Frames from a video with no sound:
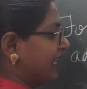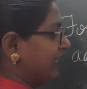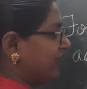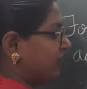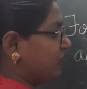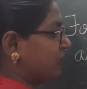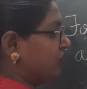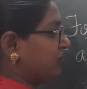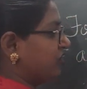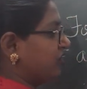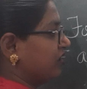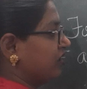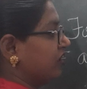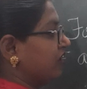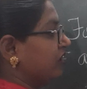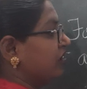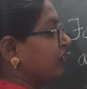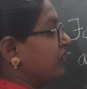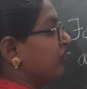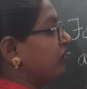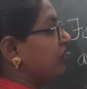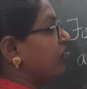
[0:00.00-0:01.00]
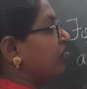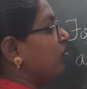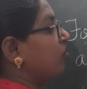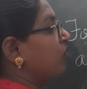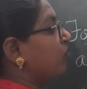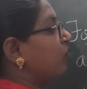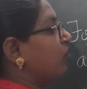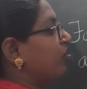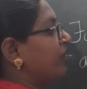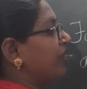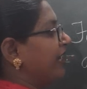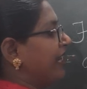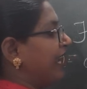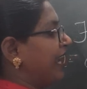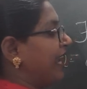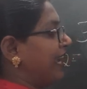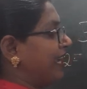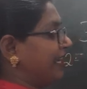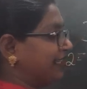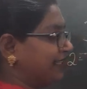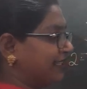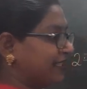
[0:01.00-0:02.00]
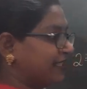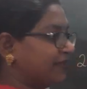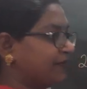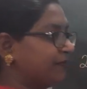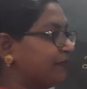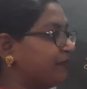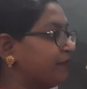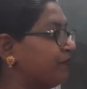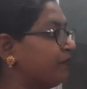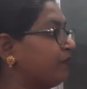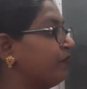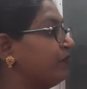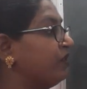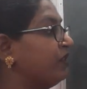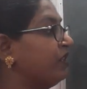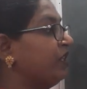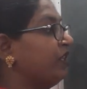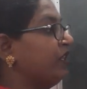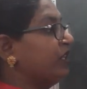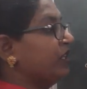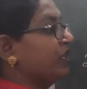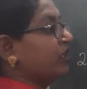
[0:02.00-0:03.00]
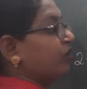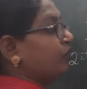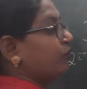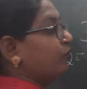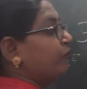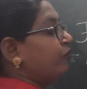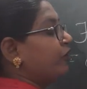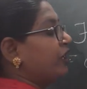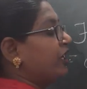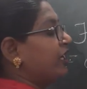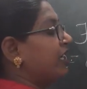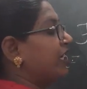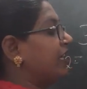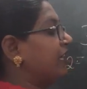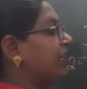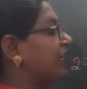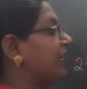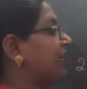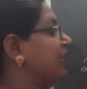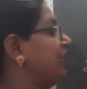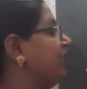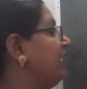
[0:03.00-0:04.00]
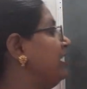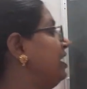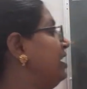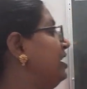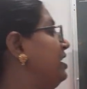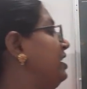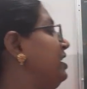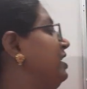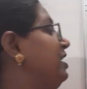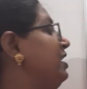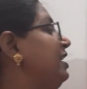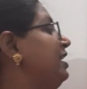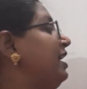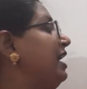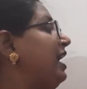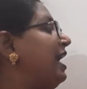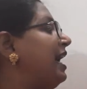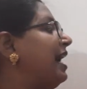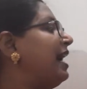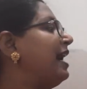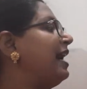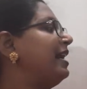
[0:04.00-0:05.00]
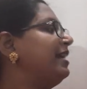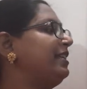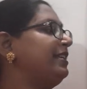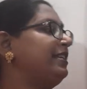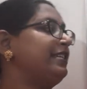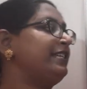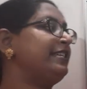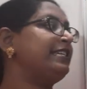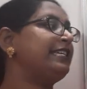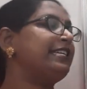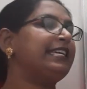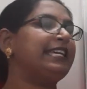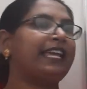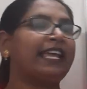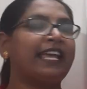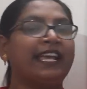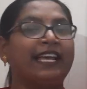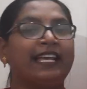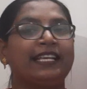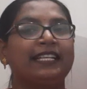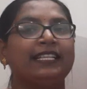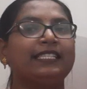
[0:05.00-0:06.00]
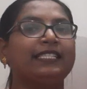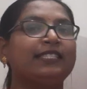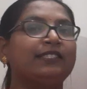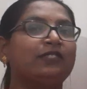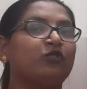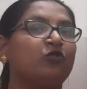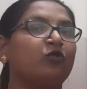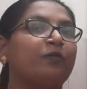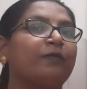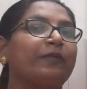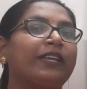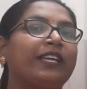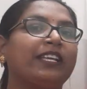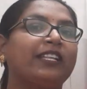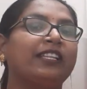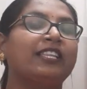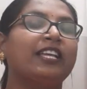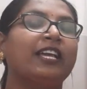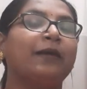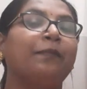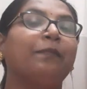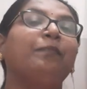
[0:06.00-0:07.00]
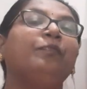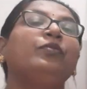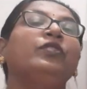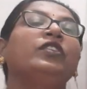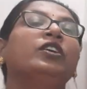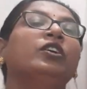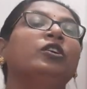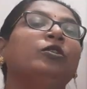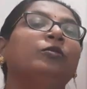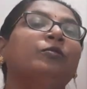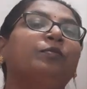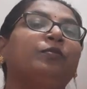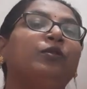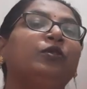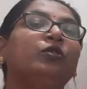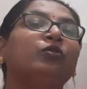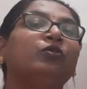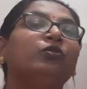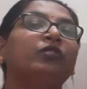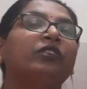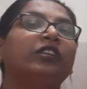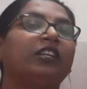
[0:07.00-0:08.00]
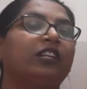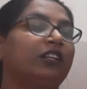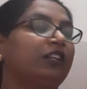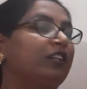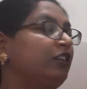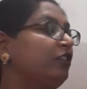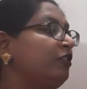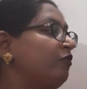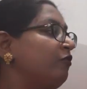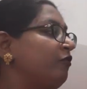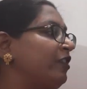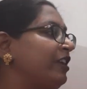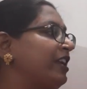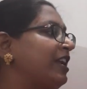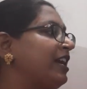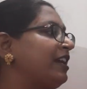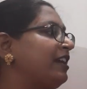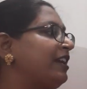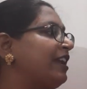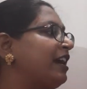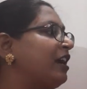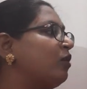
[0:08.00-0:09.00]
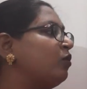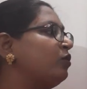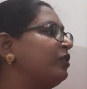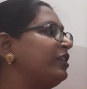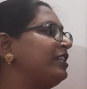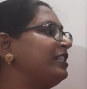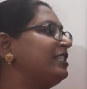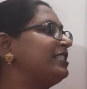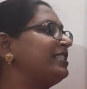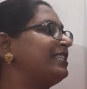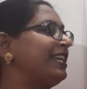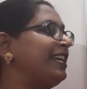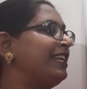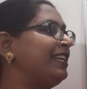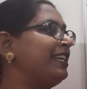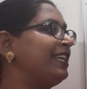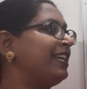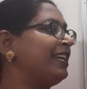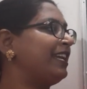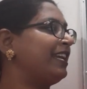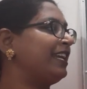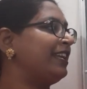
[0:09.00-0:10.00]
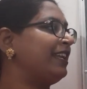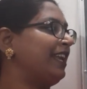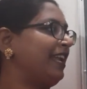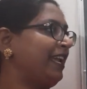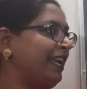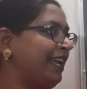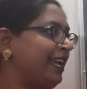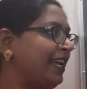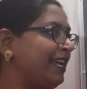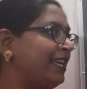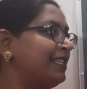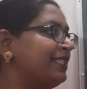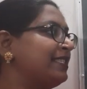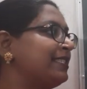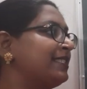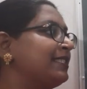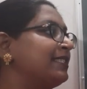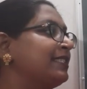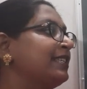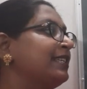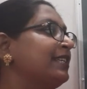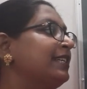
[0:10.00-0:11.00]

sh or x, we add es to make them plural. When our noun is ending in s,